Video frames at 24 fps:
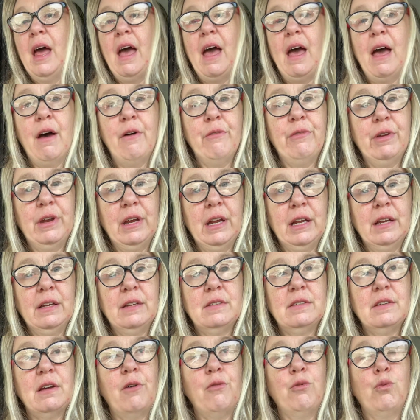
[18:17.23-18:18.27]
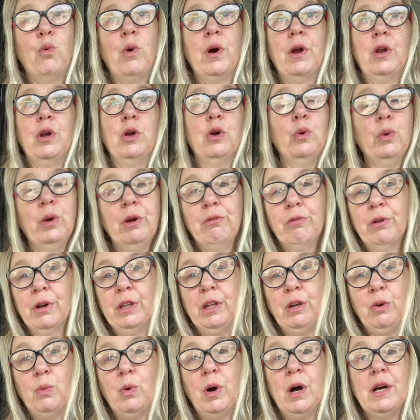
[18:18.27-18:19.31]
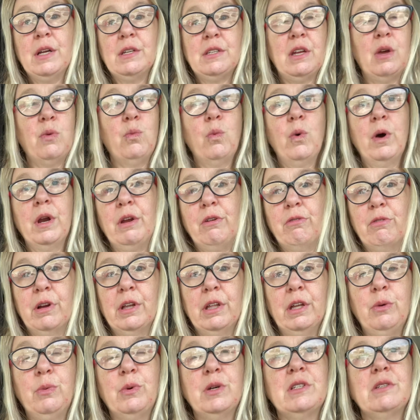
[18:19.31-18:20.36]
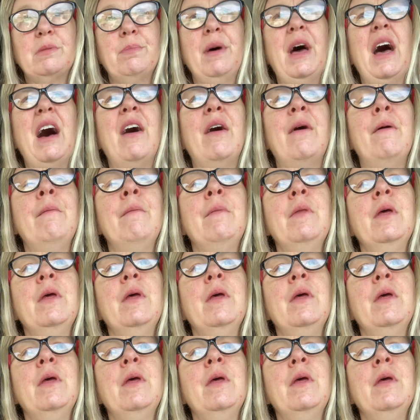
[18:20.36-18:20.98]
evidence of what who he really was and what he really was about,